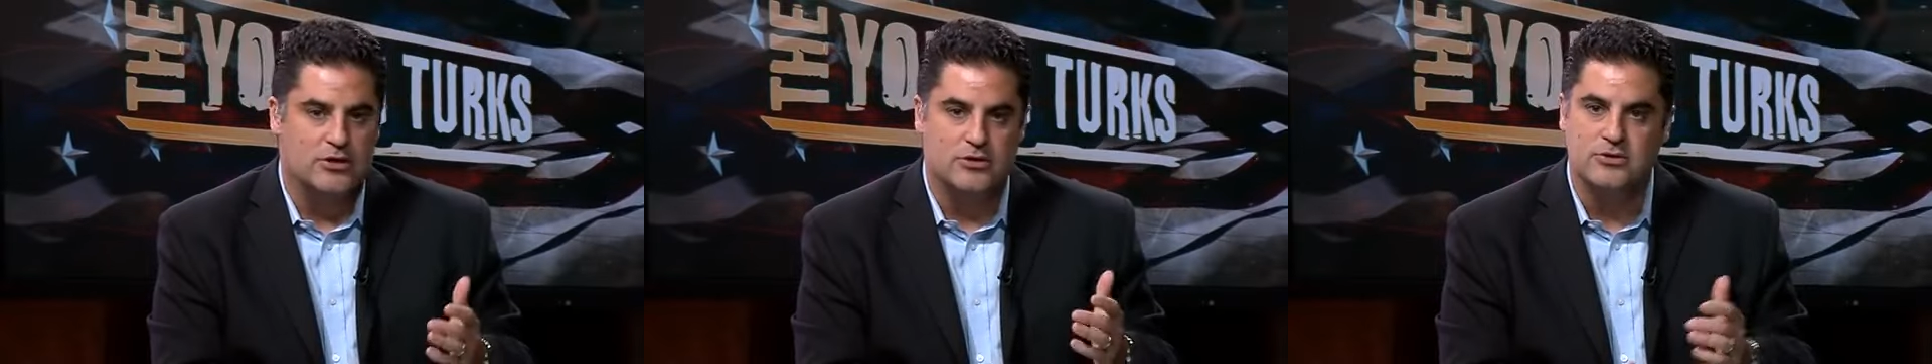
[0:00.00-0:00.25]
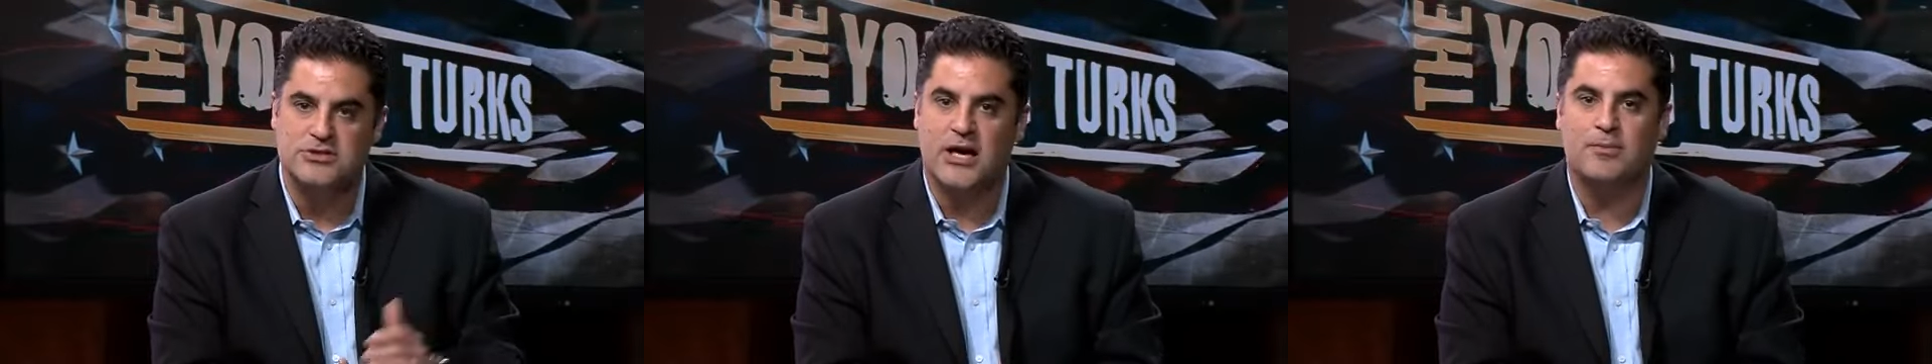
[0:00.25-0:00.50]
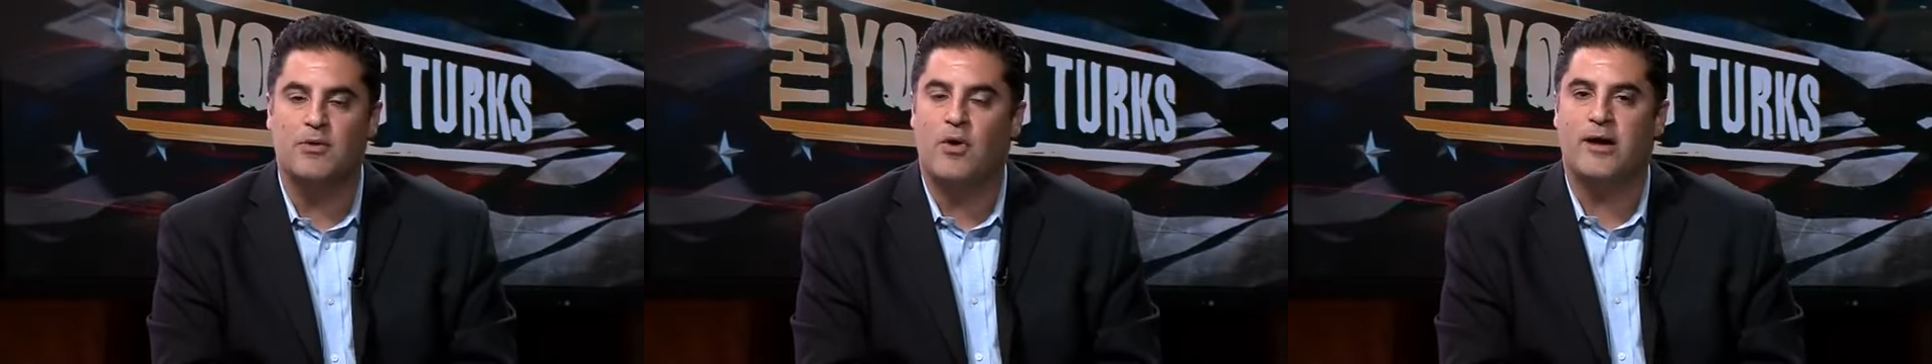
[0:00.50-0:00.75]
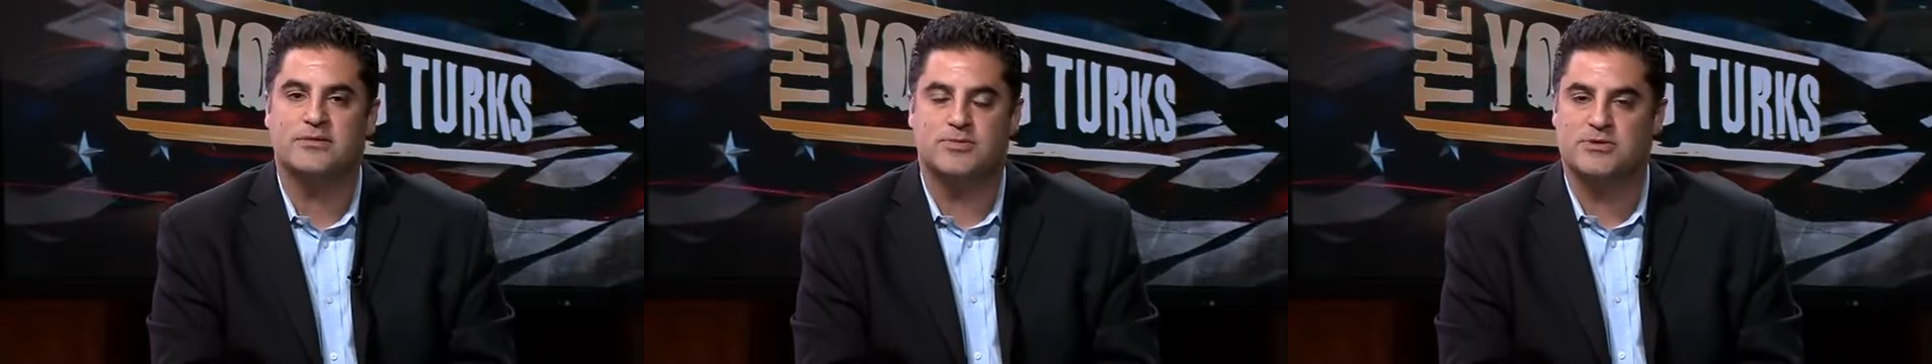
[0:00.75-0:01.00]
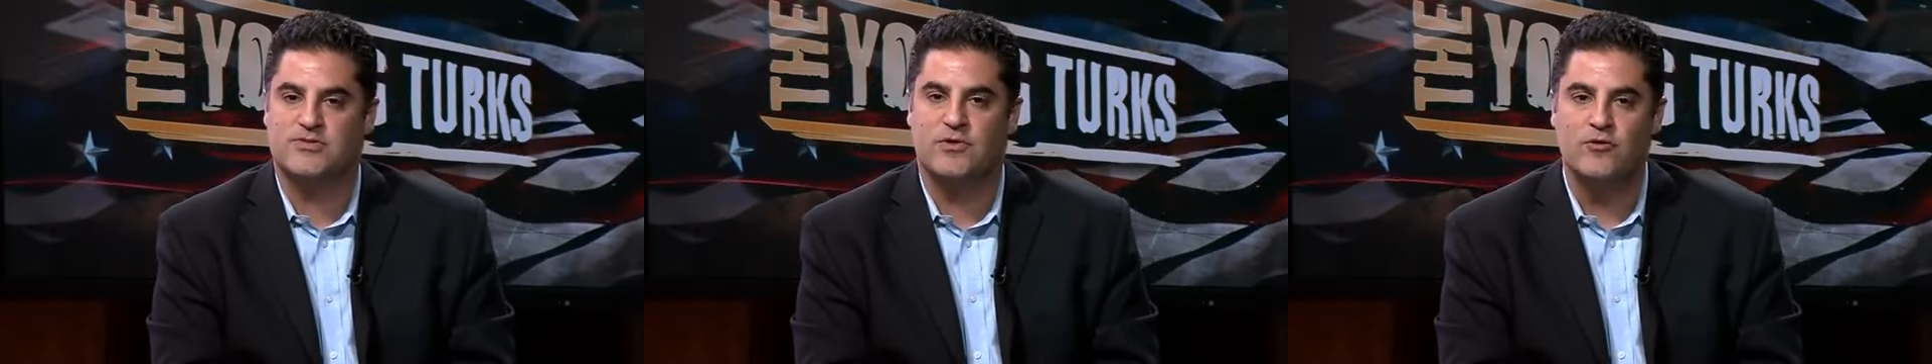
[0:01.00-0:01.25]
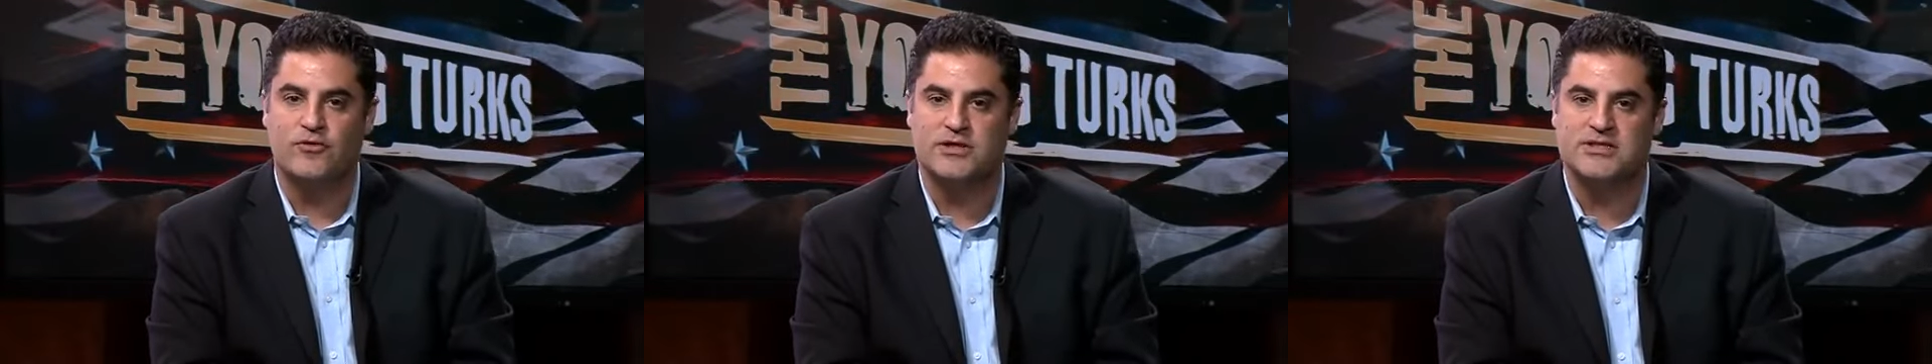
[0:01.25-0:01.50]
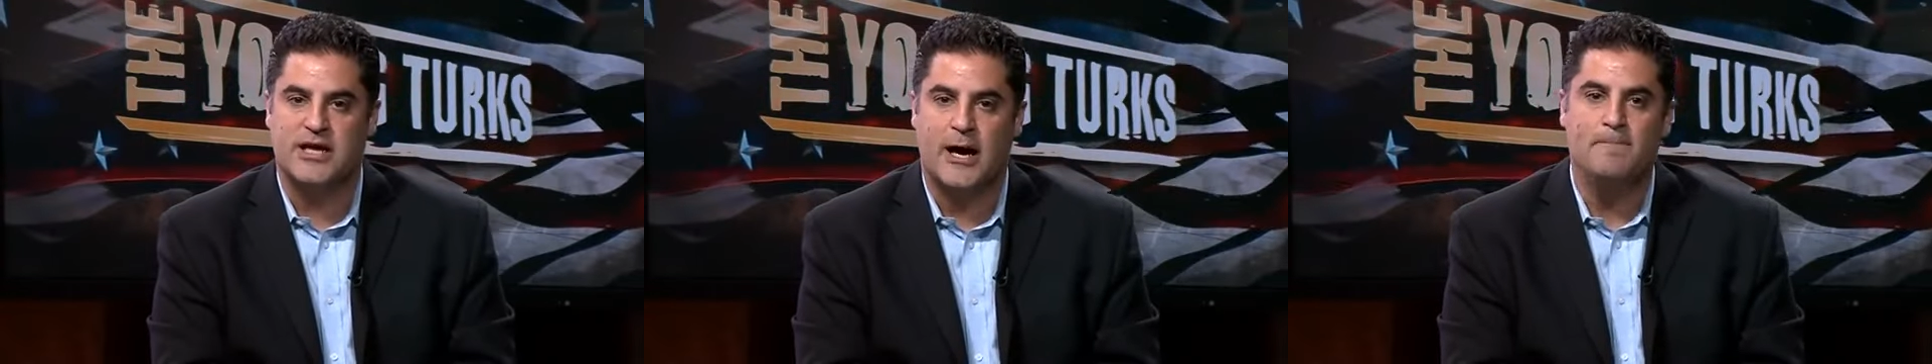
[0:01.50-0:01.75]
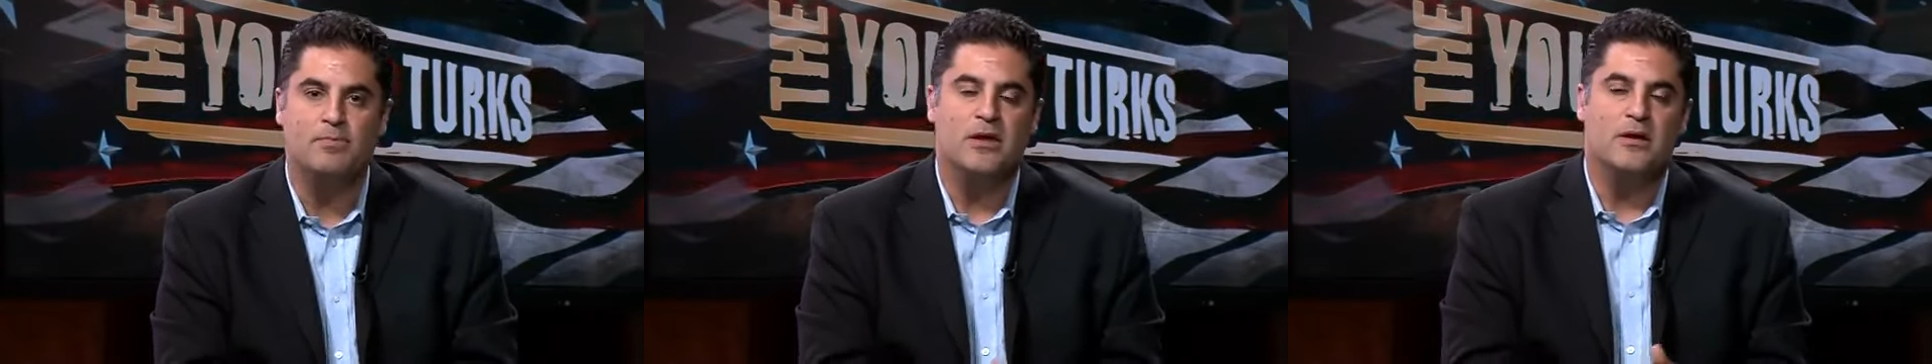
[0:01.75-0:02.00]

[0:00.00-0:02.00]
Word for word: You tell me why I'm supposed to vote for this guy.